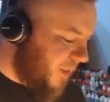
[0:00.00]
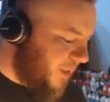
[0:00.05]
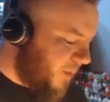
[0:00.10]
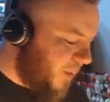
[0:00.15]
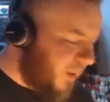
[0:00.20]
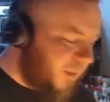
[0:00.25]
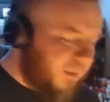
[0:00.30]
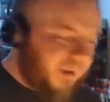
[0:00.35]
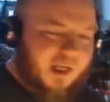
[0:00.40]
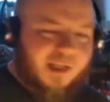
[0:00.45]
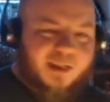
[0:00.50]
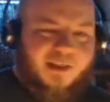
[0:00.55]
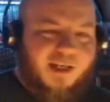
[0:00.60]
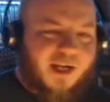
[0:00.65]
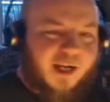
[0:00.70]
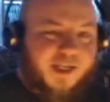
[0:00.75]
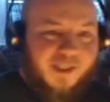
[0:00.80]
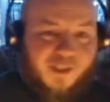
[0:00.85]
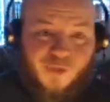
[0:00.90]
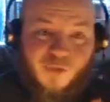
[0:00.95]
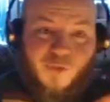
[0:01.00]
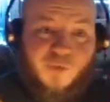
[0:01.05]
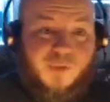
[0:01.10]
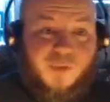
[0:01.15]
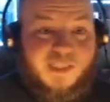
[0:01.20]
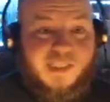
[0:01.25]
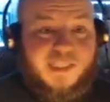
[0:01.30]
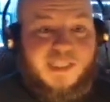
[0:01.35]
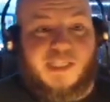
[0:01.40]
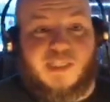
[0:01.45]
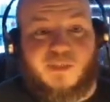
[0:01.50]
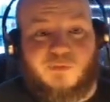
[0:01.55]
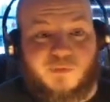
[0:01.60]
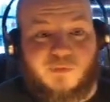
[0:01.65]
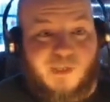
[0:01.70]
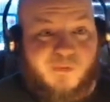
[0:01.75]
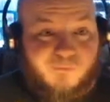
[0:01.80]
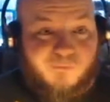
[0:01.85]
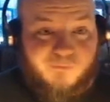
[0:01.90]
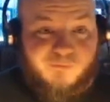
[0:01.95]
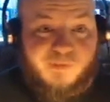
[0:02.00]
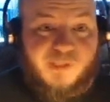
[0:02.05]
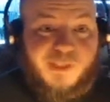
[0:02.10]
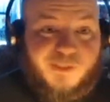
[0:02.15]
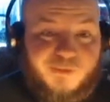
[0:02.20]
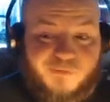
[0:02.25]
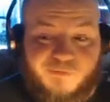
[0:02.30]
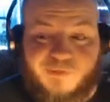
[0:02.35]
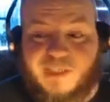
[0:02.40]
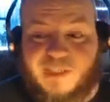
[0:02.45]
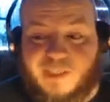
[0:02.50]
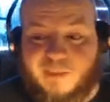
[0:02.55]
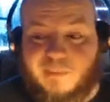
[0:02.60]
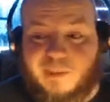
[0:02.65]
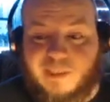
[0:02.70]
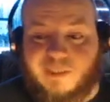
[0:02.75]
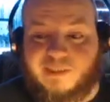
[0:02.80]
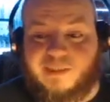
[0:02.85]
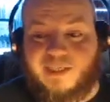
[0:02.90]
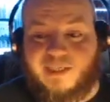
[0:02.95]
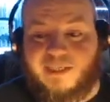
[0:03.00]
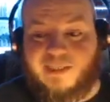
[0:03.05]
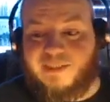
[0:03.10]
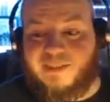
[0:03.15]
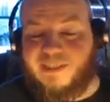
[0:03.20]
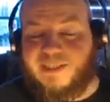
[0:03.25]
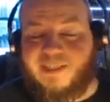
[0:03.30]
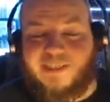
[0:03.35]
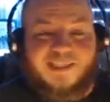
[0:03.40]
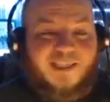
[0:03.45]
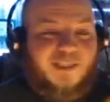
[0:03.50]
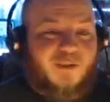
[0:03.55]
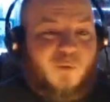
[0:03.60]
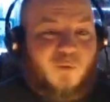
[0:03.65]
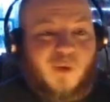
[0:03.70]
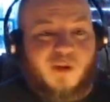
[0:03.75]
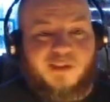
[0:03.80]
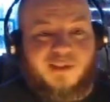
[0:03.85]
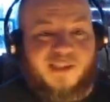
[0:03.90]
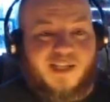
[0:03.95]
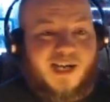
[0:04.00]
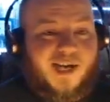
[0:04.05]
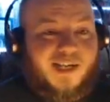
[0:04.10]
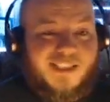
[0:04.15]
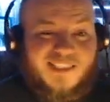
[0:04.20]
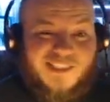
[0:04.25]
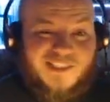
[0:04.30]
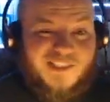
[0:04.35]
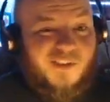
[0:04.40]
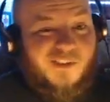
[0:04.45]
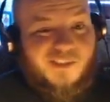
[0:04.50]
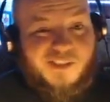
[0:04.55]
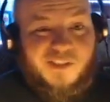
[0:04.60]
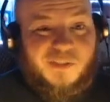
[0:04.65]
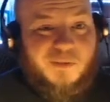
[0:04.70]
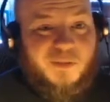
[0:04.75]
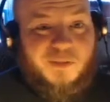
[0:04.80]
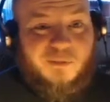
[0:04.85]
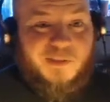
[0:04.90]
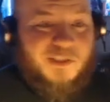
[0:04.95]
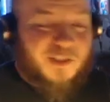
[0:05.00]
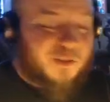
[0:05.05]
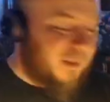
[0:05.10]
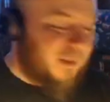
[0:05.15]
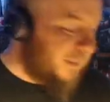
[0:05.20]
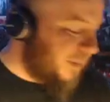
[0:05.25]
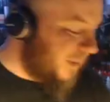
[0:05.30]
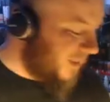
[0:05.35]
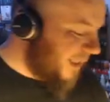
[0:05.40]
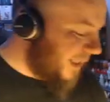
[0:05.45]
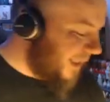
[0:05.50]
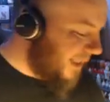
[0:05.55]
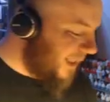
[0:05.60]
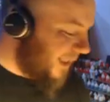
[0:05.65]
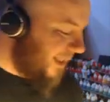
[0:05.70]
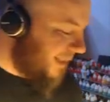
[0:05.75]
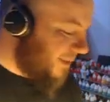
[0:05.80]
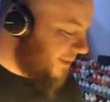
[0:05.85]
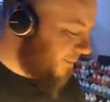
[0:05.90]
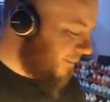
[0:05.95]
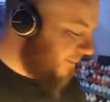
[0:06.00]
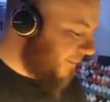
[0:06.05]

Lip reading: to wound. I couldn't give the first fuck about that. That's one guy that's not going to do as much as people think he is.